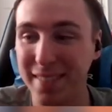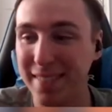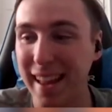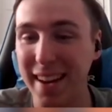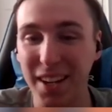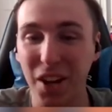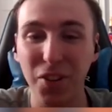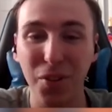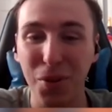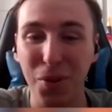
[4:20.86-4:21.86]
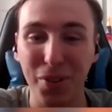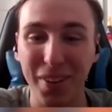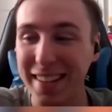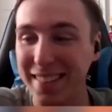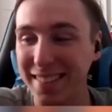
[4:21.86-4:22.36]
be standing under those
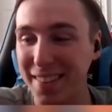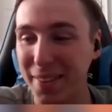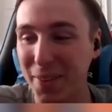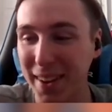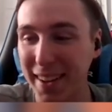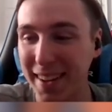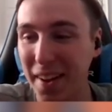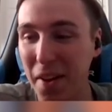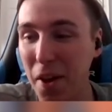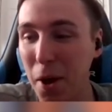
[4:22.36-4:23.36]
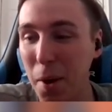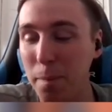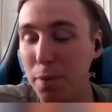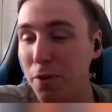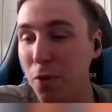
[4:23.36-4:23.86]
lights in the ring.
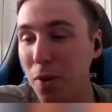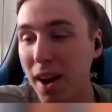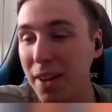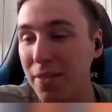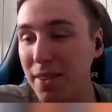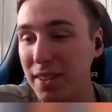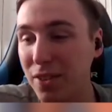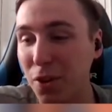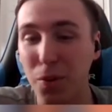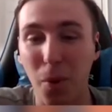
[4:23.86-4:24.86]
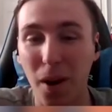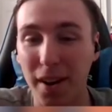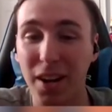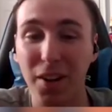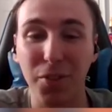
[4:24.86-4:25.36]
Before I even started
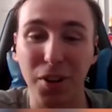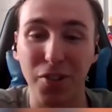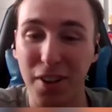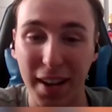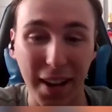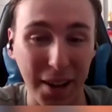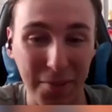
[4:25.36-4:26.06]
walking, I started shaking.